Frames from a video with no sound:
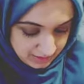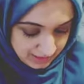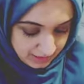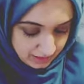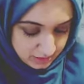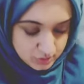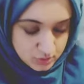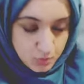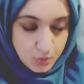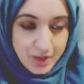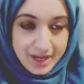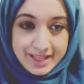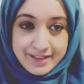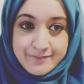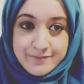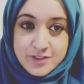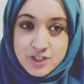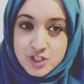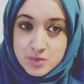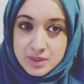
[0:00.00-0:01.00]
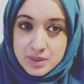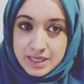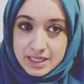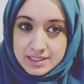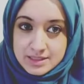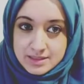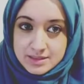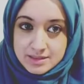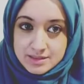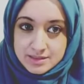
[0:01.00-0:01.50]
So while
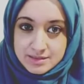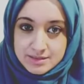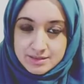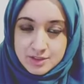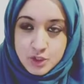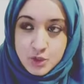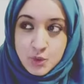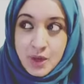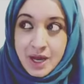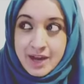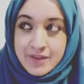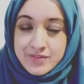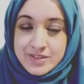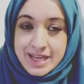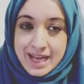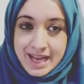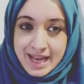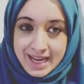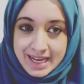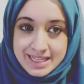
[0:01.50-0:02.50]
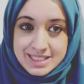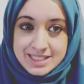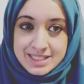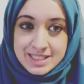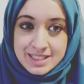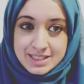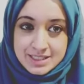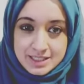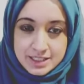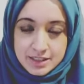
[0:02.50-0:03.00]
visualizing, you have to act
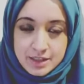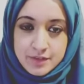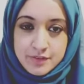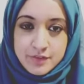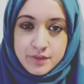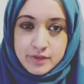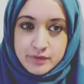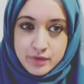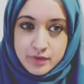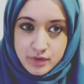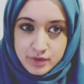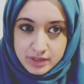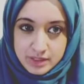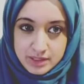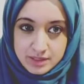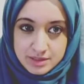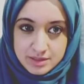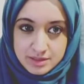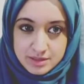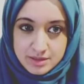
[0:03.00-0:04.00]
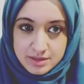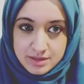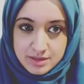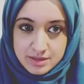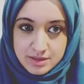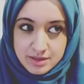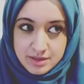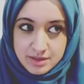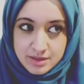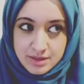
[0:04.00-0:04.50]
as if you've got it.
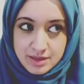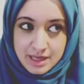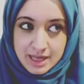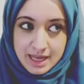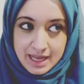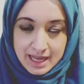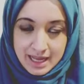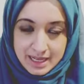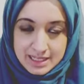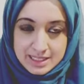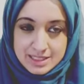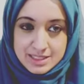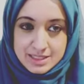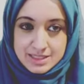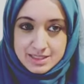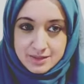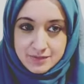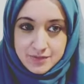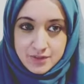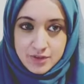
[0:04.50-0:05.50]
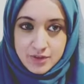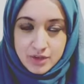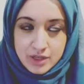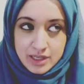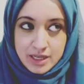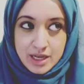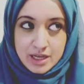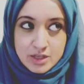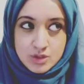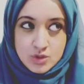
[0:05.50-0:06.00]
Act as if you've got it.
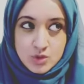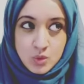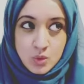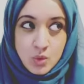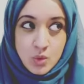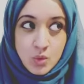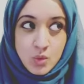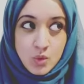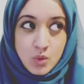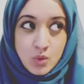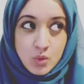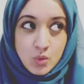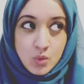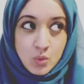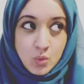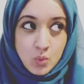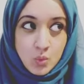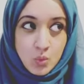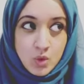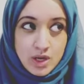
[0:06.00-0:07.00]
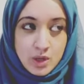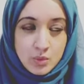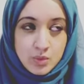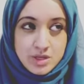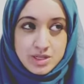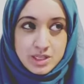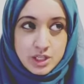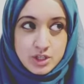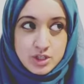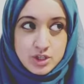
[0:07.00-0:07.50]
And so what I
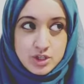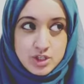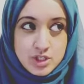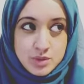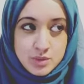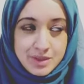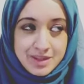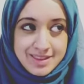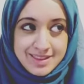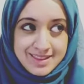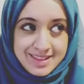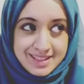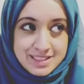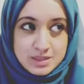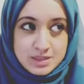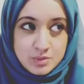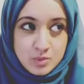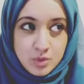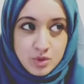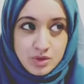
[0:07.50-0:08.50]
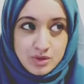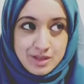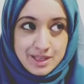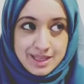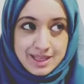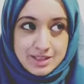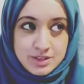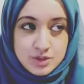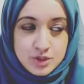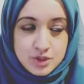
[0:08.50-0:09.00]
want you to do in this one
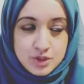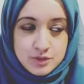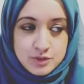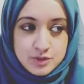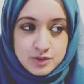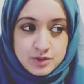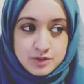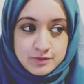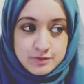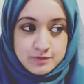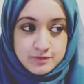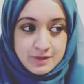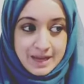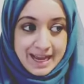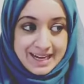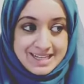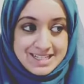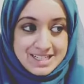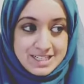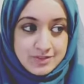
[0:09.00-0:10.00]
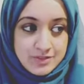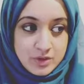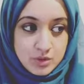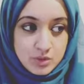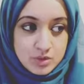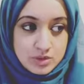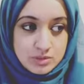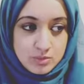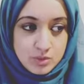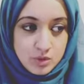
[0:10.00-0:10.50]
is to just activate
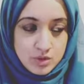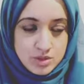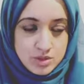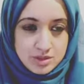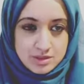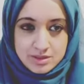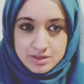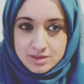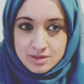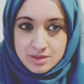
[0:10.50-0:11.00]
those emotions.